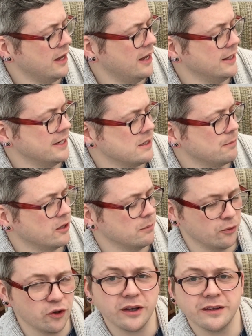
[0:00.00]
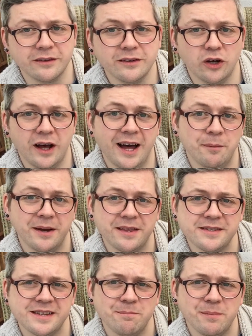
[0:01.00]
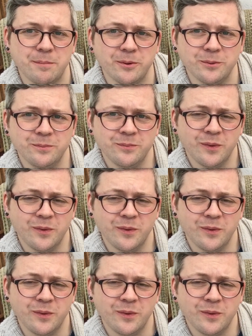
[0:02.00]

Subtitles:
a Ladybird book, and by the same people.